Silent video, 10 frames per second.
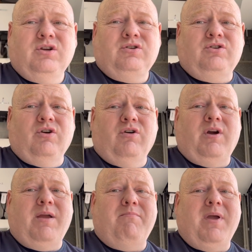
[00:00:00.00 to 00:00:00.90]
So
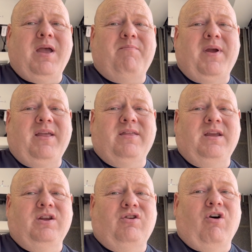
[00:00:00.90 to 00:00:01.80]
it may be that
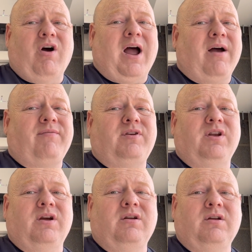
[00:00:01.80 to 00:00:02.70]
you don't have to